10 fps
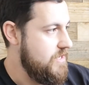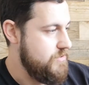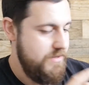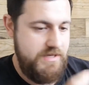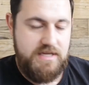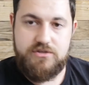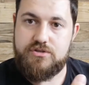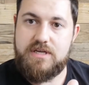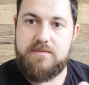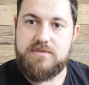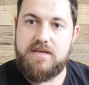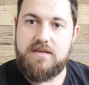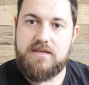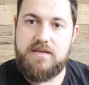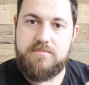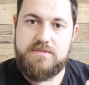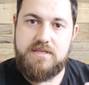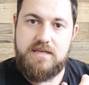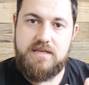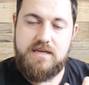so I think it just keeps
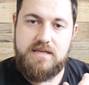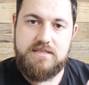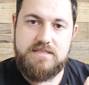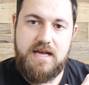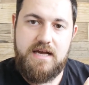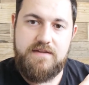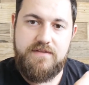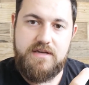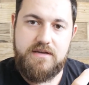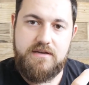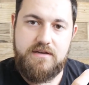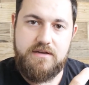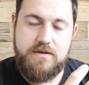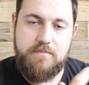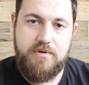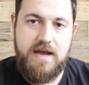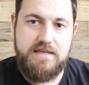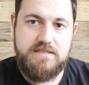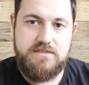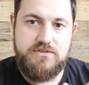the inside of it
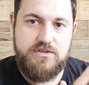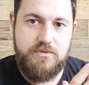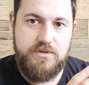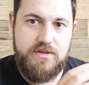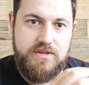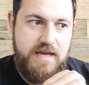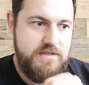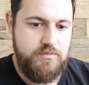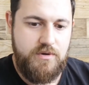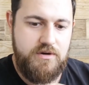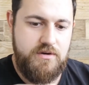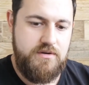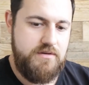compressed, so that's what